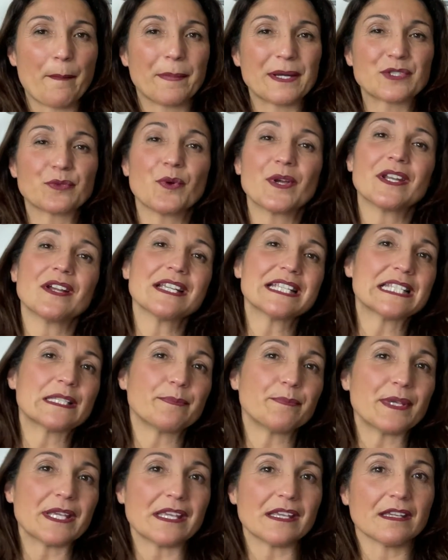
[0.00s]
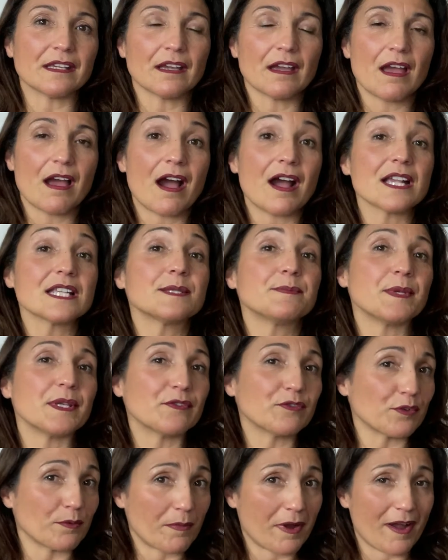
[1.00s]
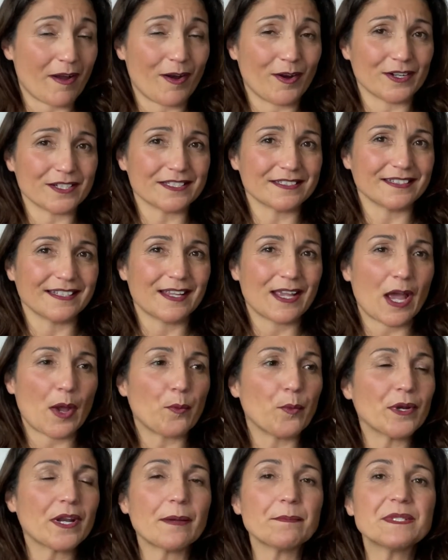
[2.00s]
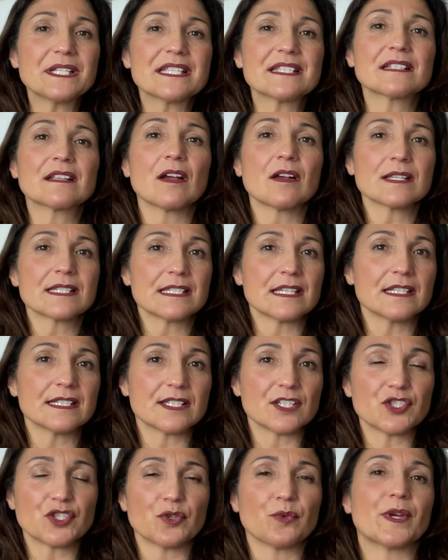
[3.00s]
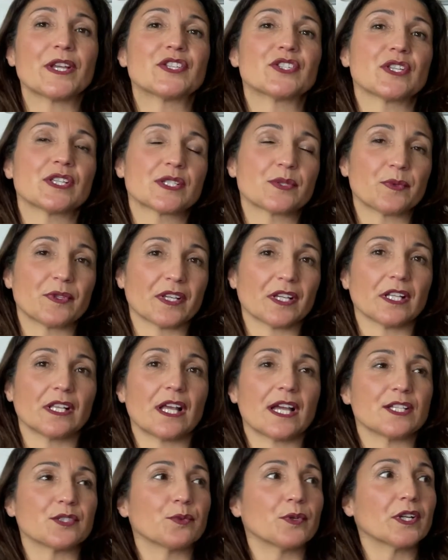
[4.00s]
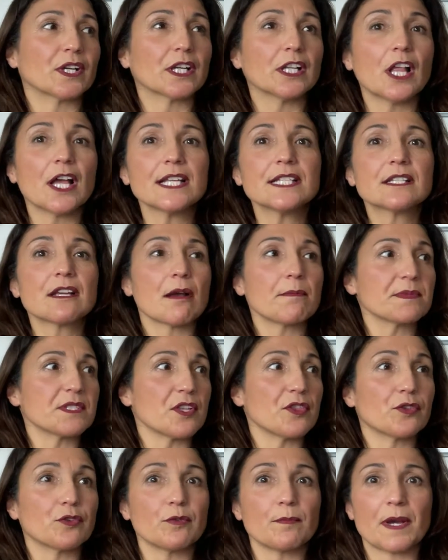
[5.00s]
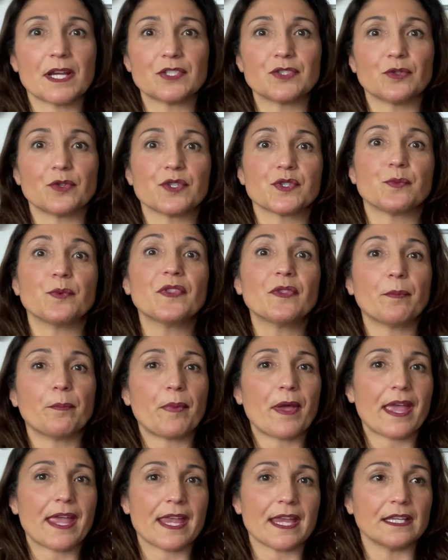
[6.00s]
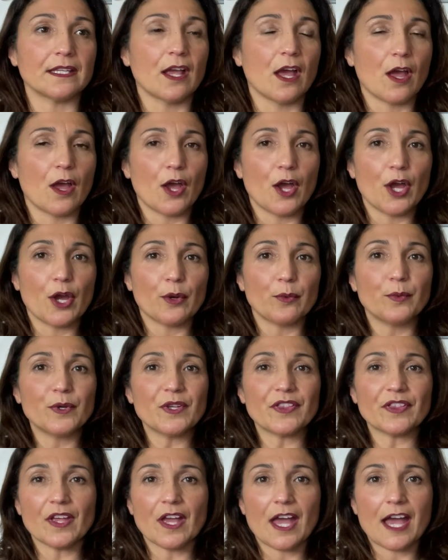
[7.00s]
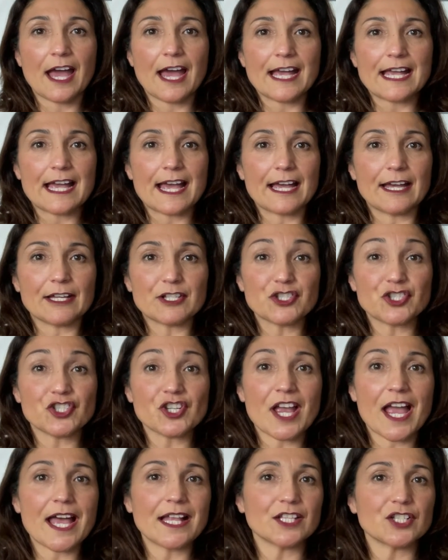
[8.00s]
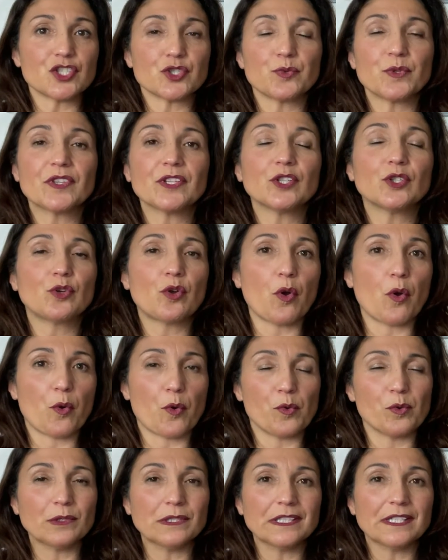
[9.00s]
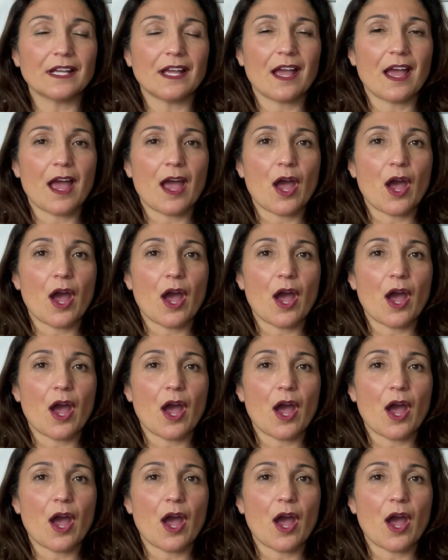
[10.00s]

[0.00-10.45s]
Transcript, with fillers: but when I speak, I speak from my heart. And when I'm discussing situations with a client, when a client comes in through my doors with a pain, with a challenge, with a goal,